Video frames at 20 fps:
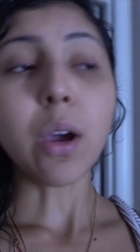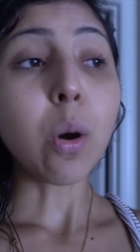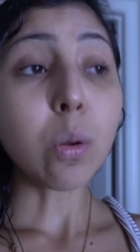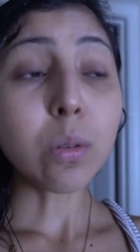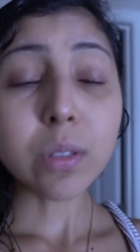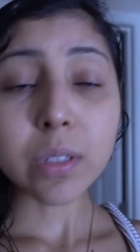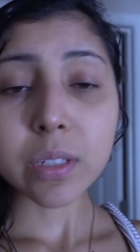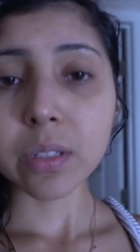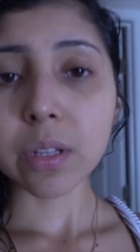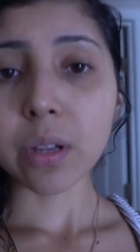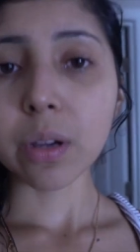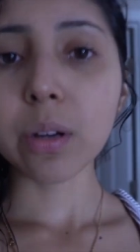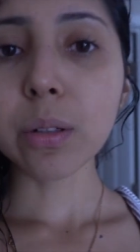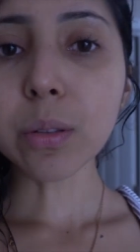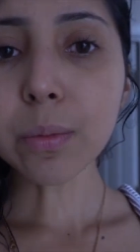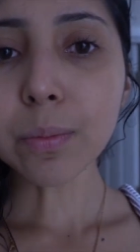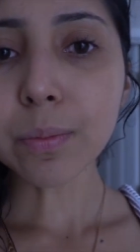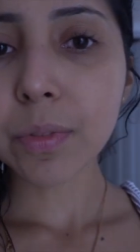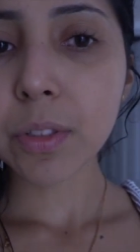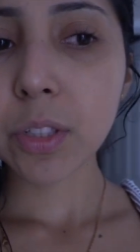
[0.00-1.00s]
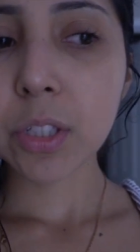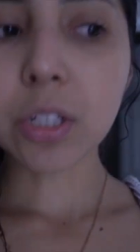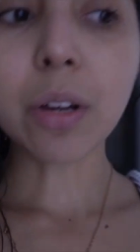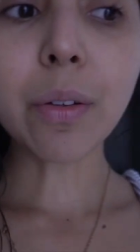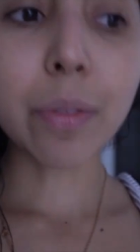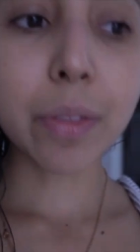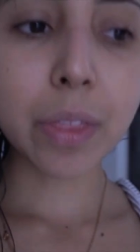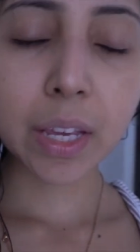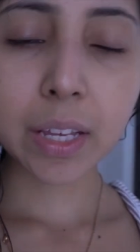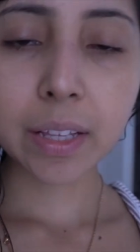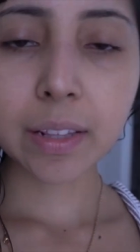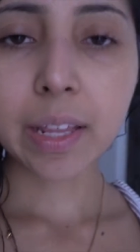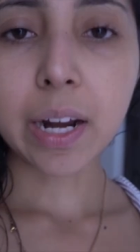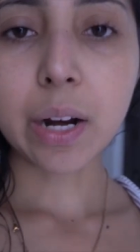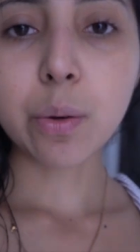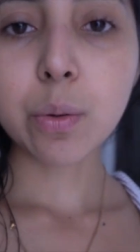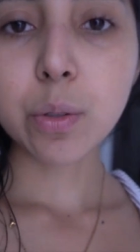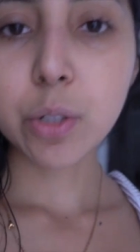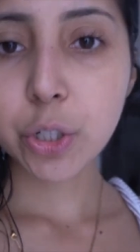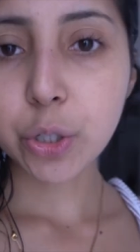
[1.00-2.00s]
Also, don't think that
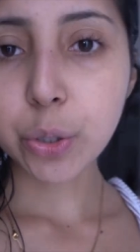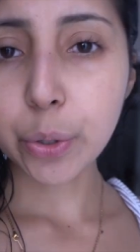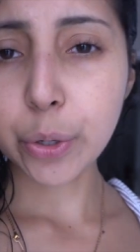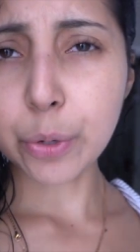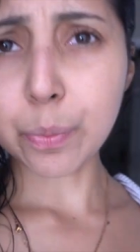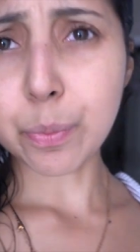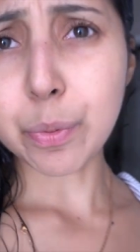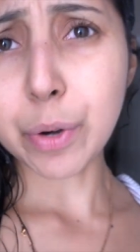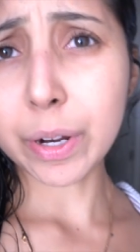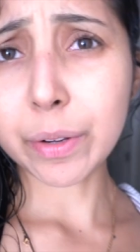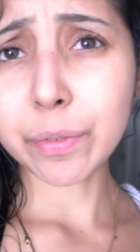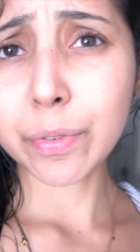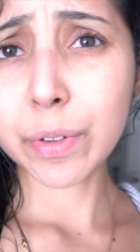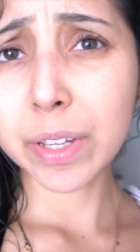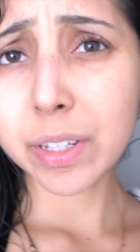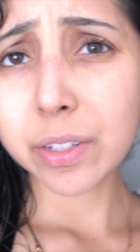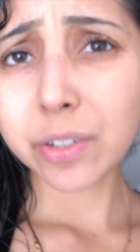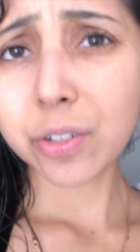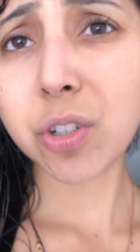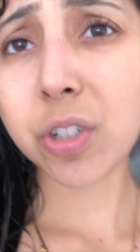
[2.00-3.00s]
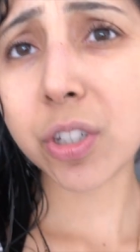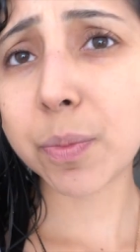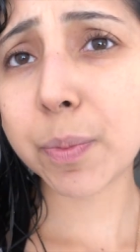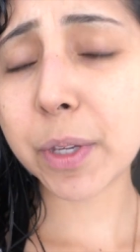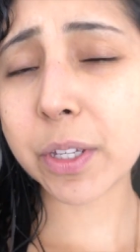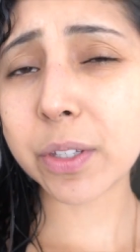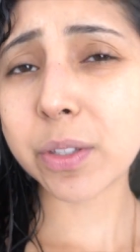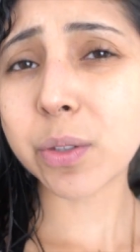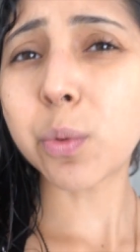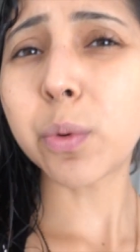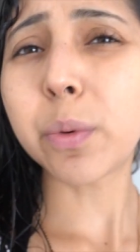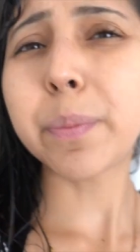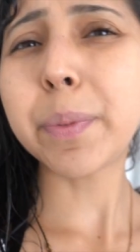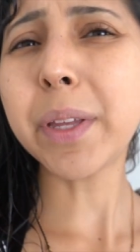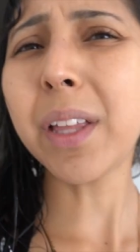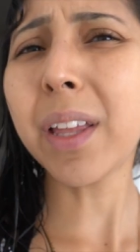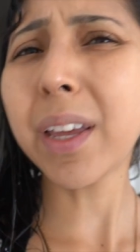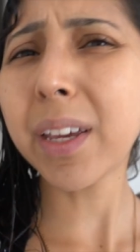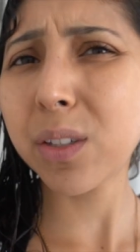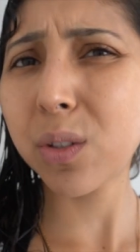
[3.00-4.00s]
I will show you breakfast just because it will be
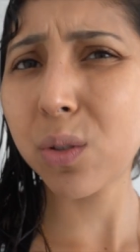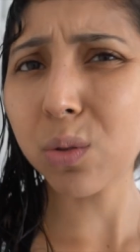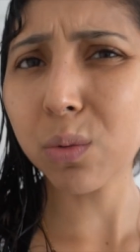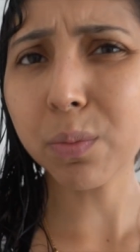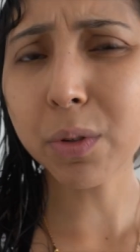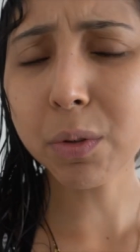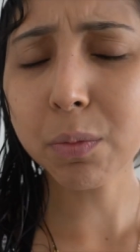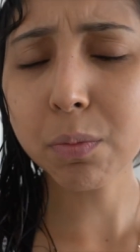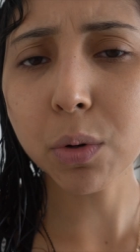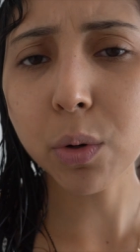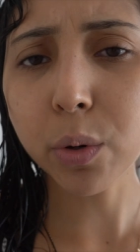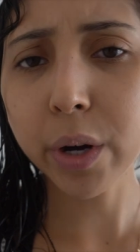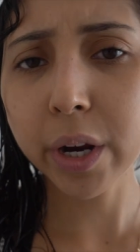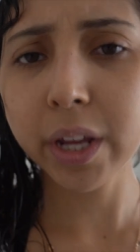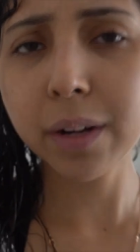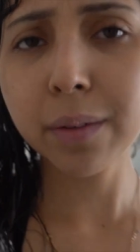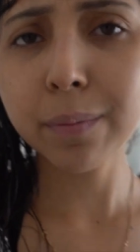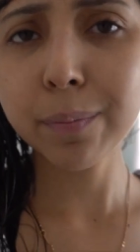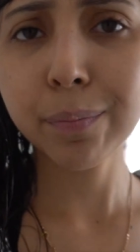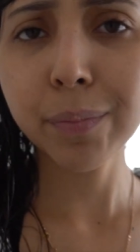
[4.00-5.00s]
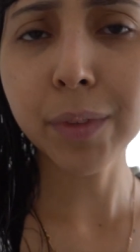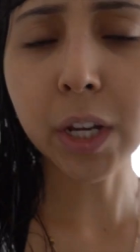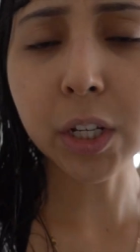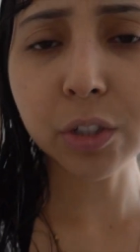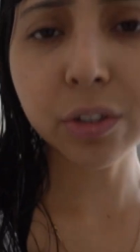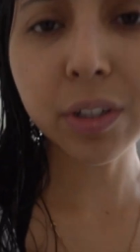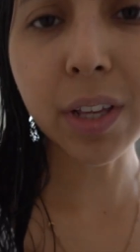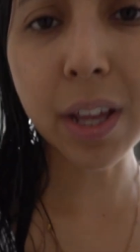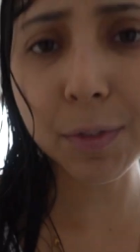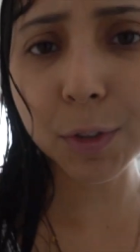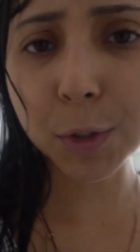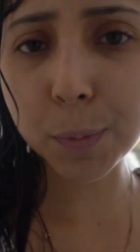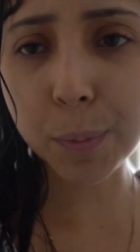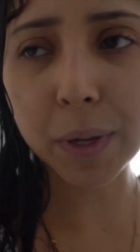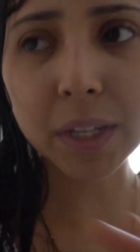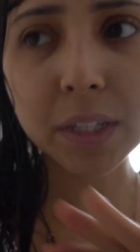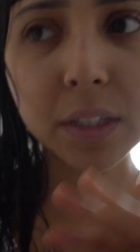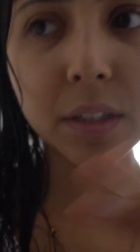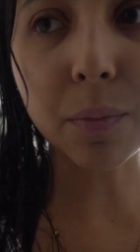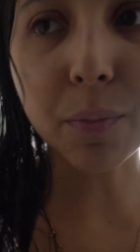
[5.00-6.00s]
like super boring. I just have to
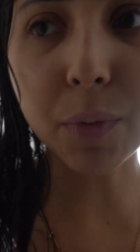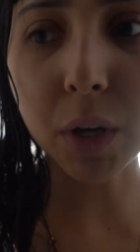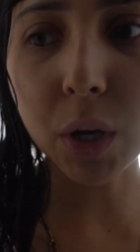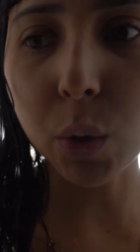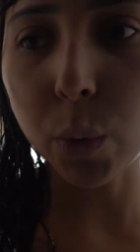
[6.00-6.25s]
make something